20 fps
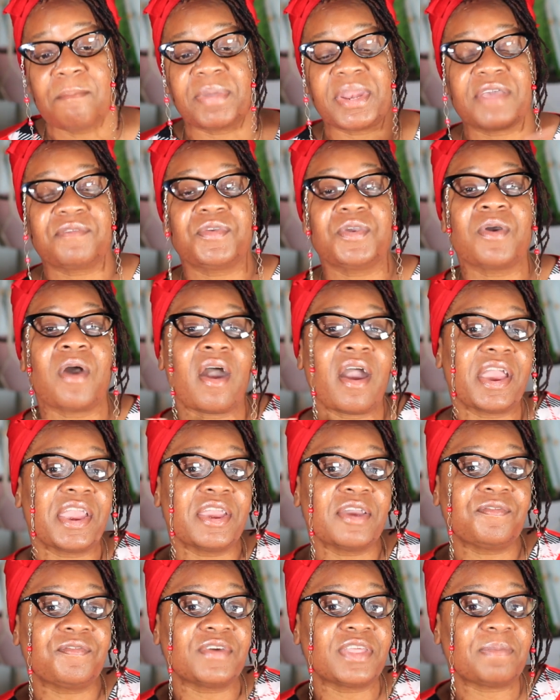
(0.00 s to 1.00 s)
But if you are
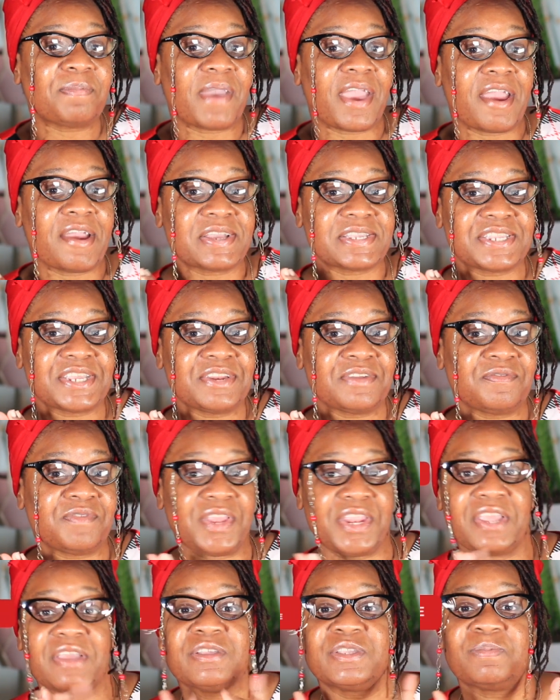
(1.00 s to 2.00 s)
here for the parrot centered
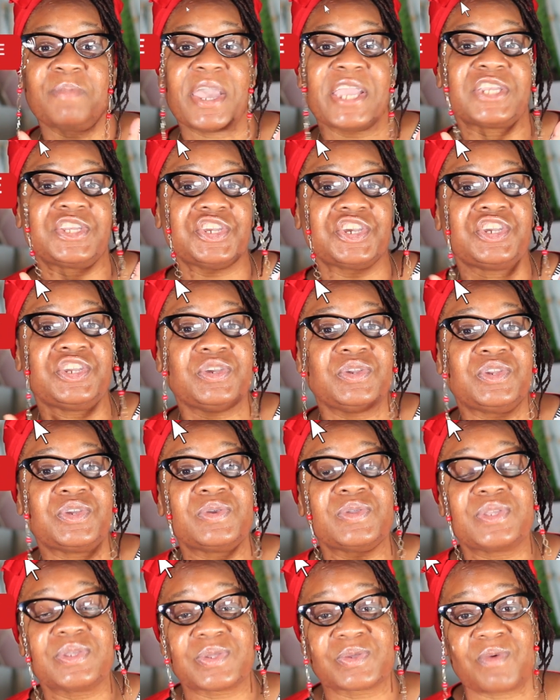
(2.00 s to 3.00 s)
videos, make sure you
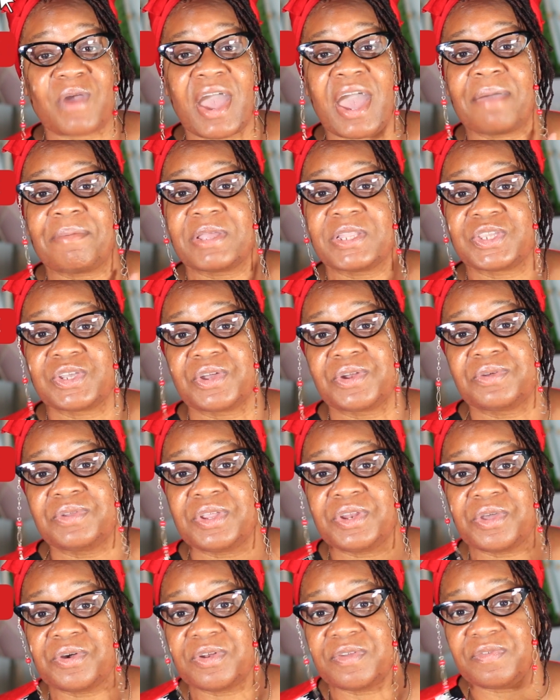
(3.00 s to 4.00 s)
do subscribe and turn on
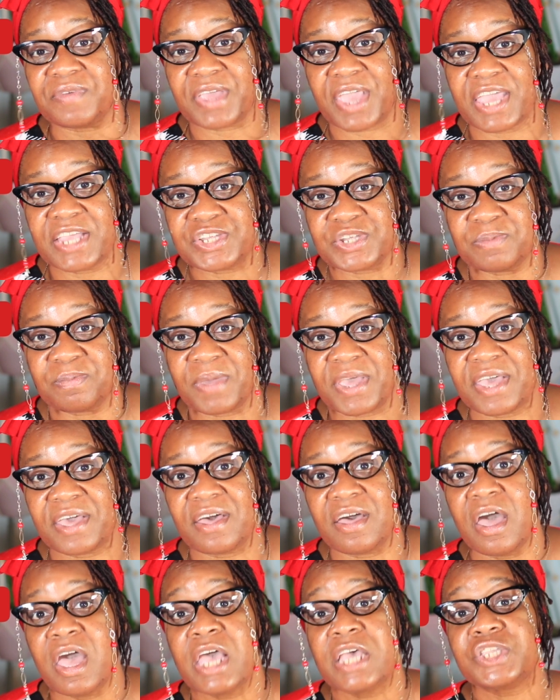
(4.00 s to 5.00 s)
the notification
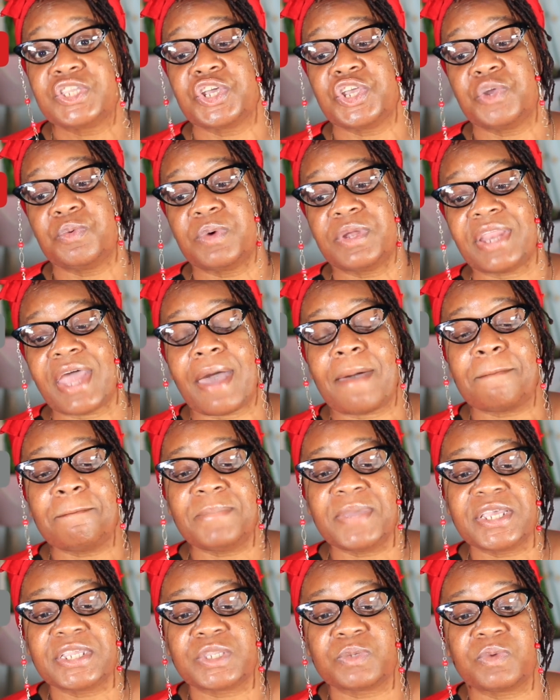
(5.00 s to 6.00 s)
bell so you will not
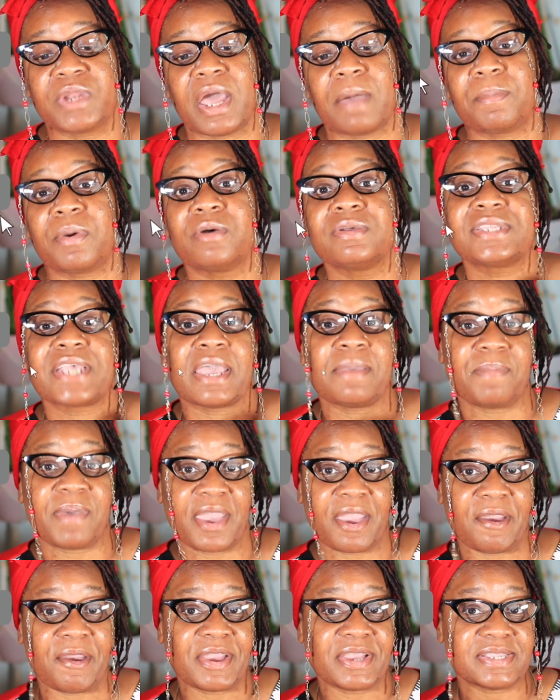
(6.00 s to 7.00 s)
miss when I post a
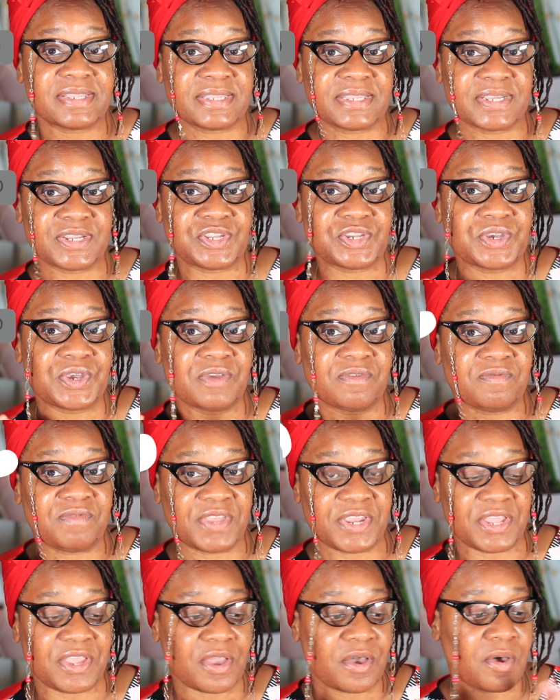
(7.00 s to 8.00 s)
parrot centered
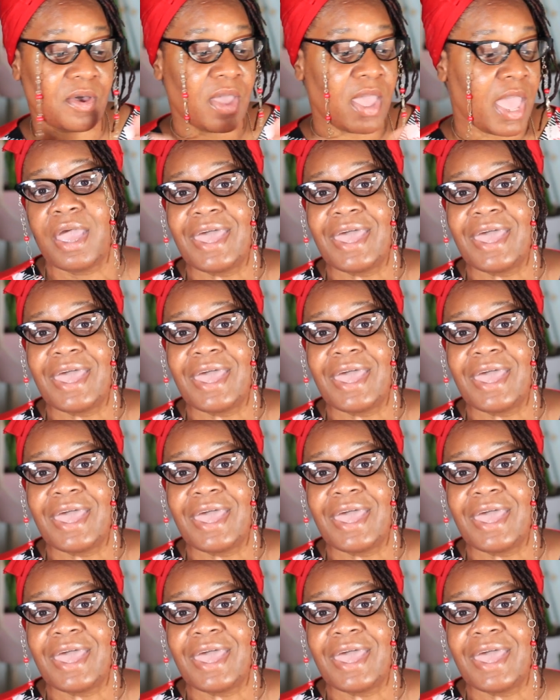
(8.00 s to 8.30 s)
video.